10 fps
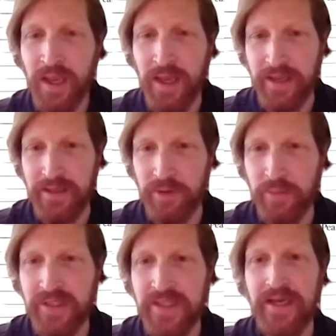And as
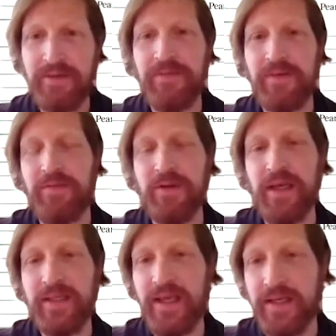Romane said, if, if you'd
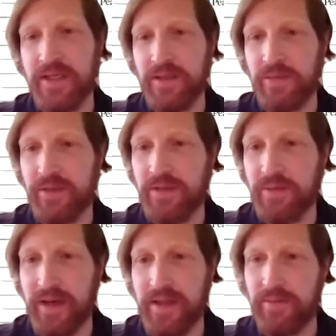like to get in touch with her
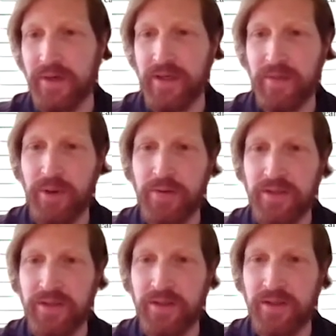directly, we're gonna
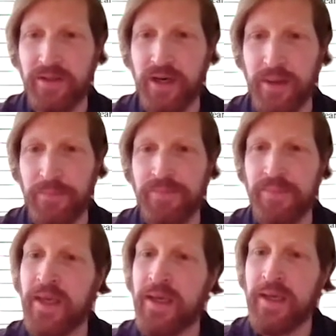post her um,
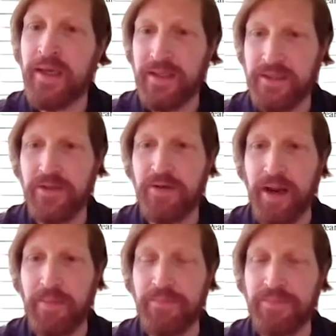
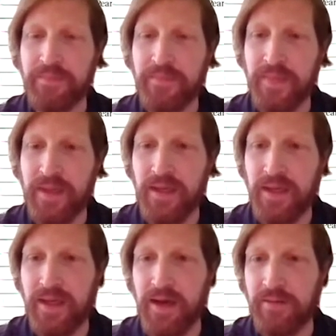Instagram
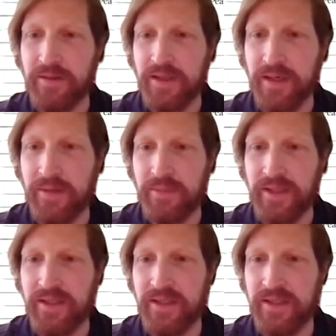account um,
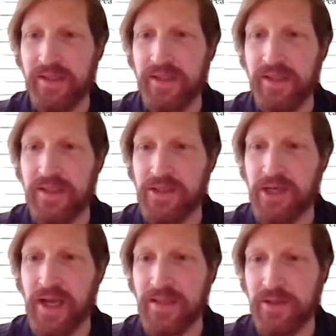into the
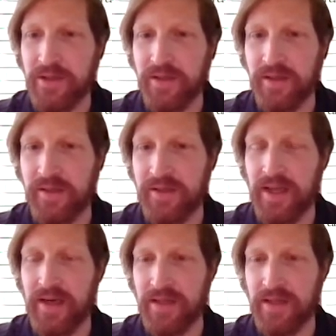chat so you can
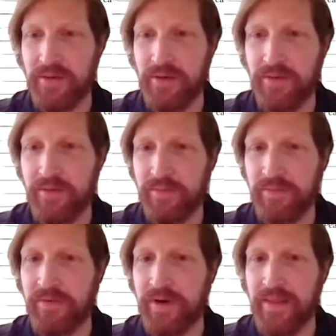get in touch with her
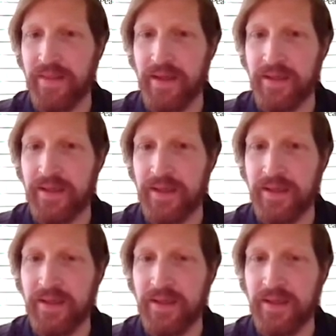via that link